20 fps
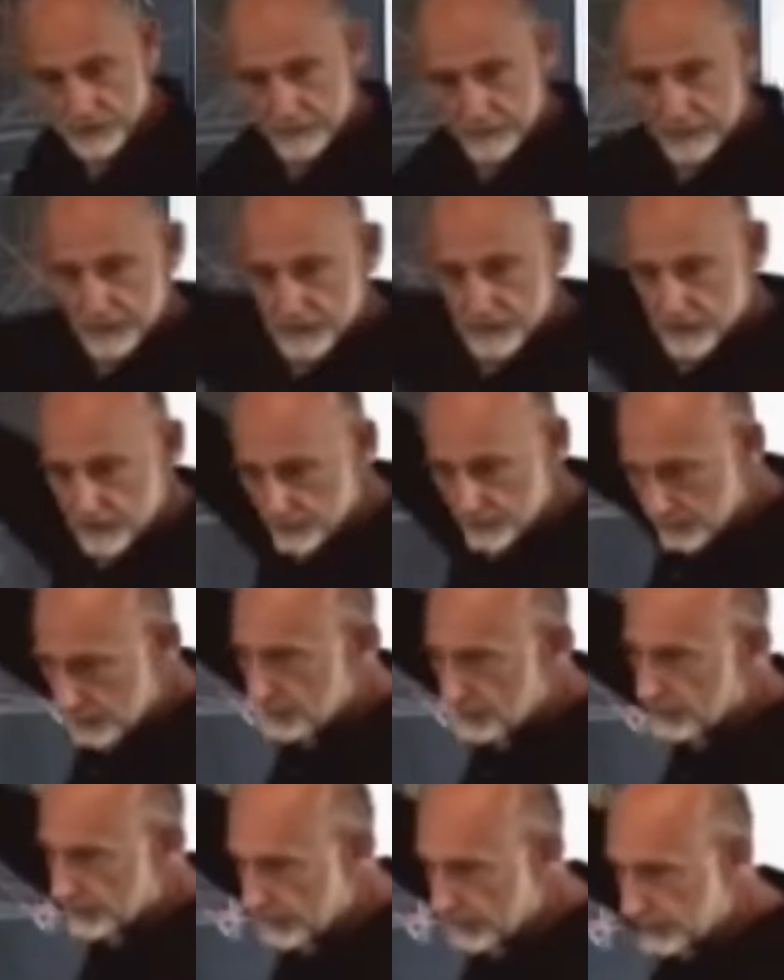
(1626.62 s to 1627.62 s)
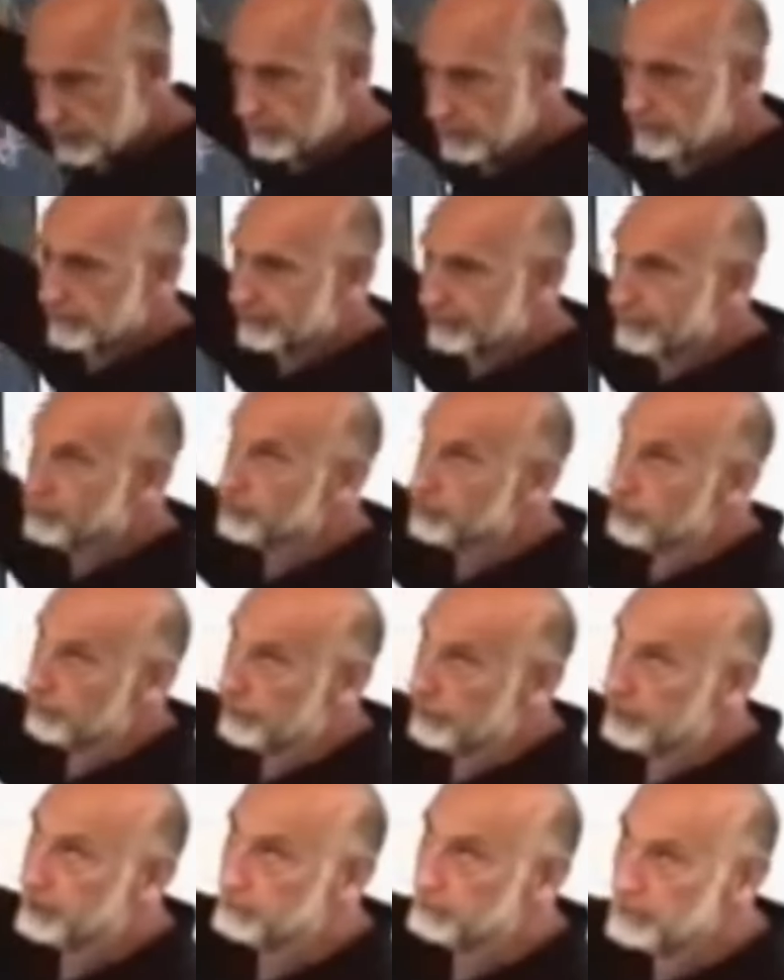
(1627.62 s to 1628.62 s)
a, well, in the,
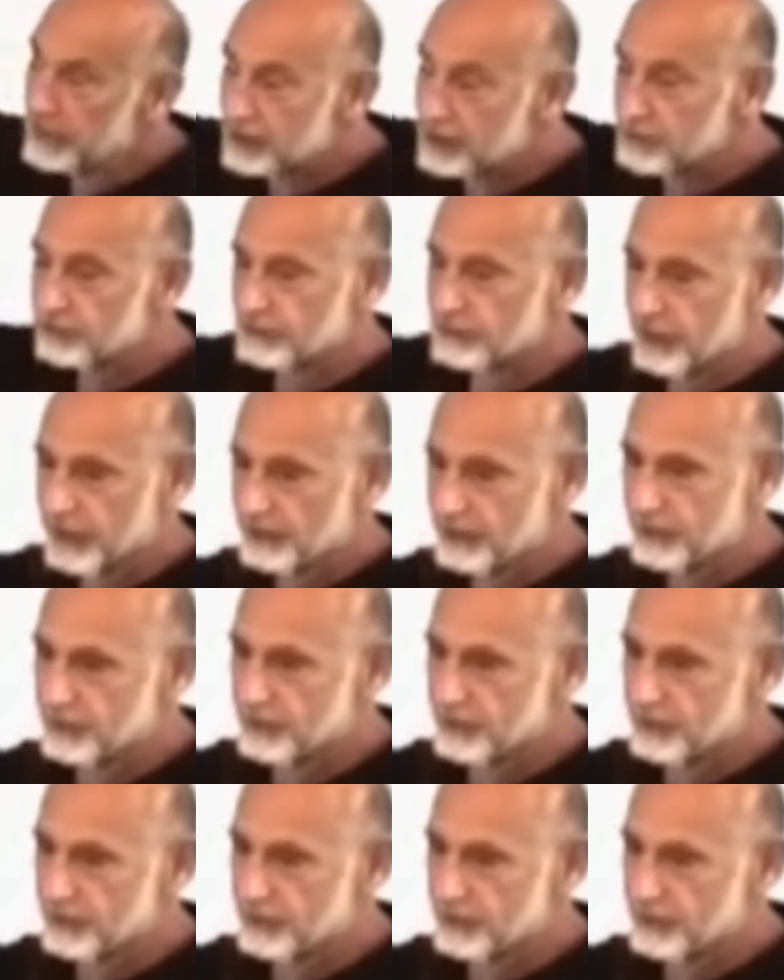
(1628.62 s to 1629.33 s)
sorry, in the middle stage,